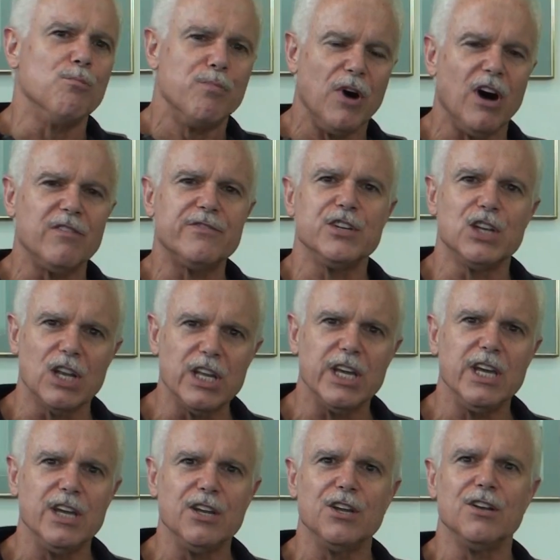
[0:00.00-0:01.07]
buff and
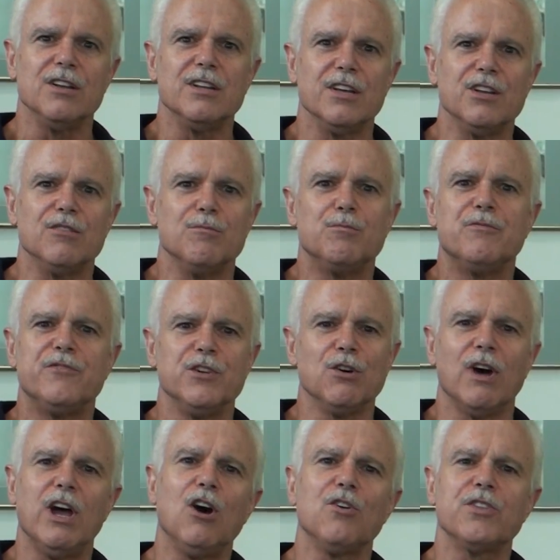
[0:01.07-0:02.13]
lean and
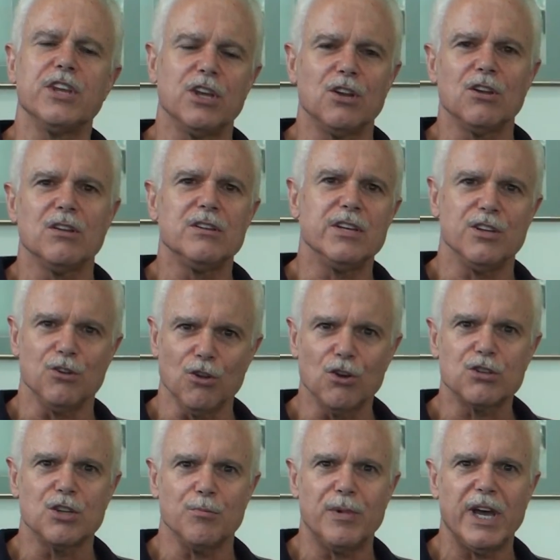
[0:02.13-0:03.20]
feel healthy and
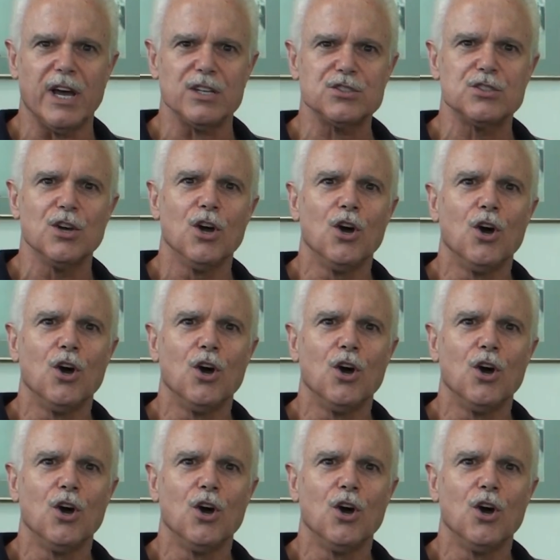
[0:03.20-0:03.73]
look the best.